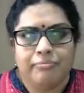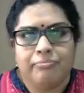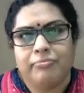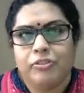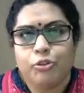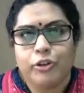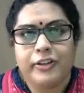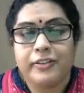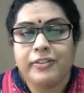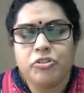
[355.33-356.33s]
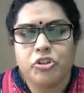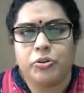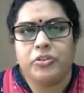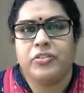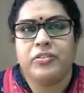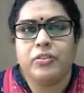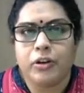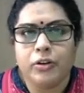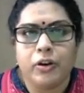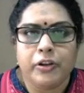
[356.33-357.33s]
So it doesn't show, it has not
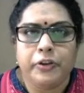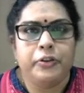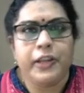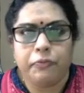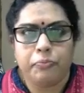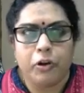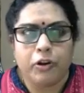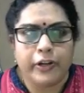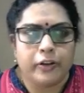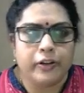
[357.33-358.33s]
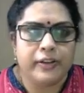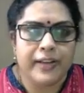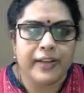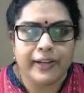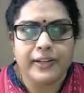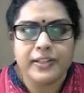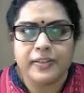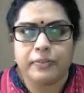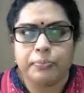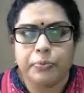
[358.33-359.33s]
gone into the if block at all. It directly just
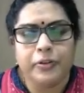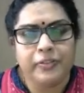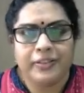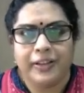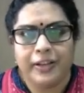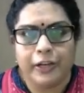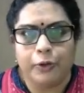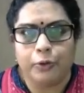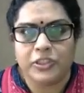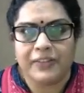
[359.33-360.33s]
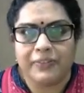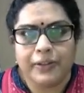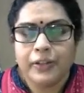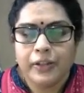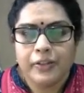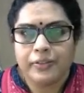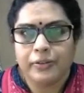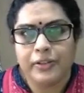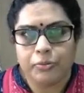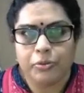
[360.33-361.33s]
puts hello Java. So that's
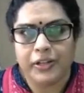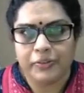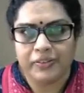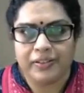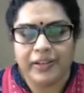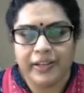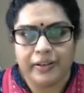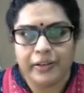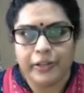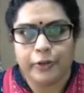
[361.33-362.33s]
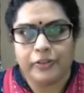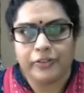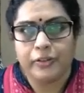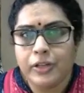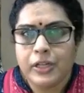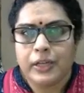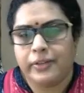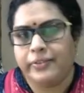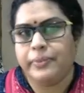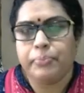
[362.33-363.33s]
what I was telling earlier also. A
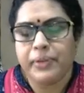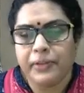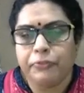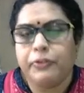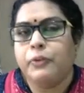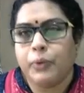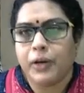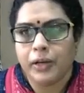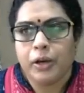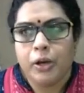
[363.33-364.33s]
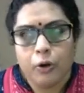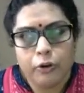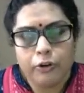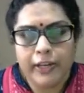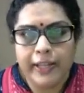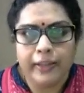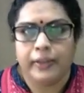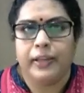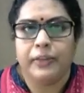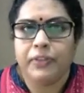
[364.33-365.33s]
simple if will work only if
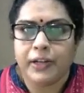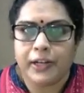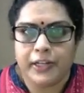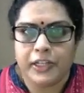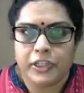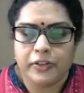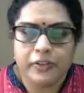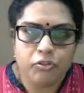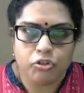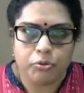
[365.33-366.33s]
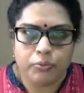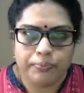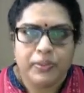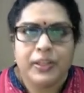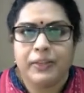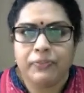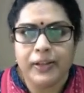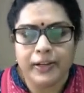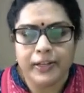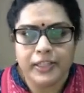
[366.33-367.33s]
the condition is true. If the
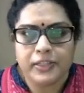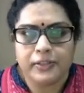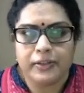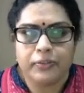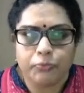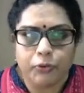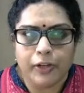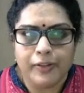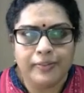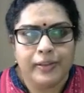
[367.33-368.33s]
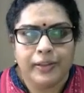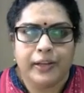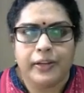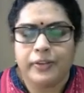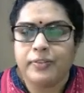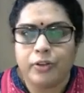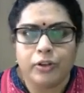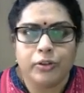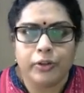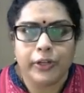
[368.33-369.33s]
condition is false, it is not
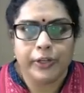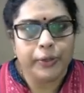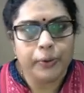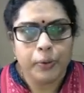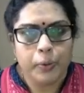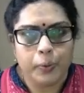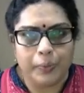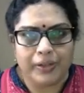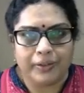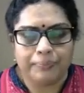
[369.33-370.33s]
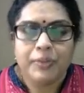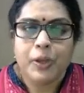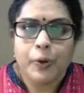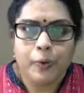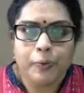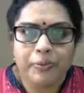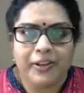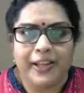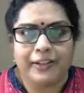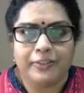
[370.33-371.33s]
going to work. Hope you like
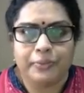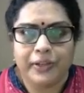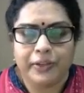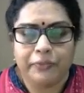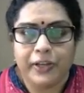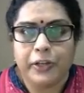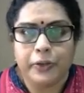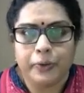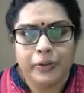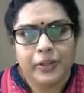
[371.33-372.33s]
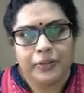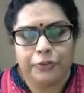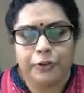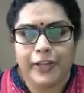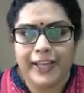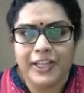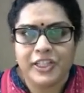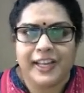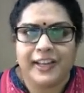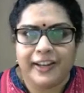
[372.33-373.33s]
this video. If you like, share
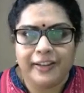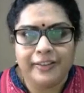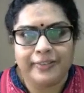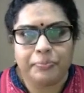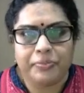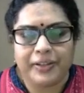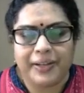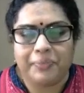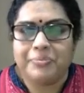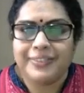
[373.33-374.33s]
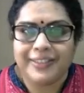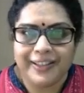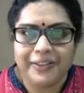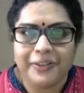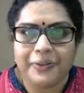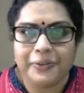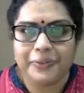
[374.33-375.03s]
and subscribe. Thank you.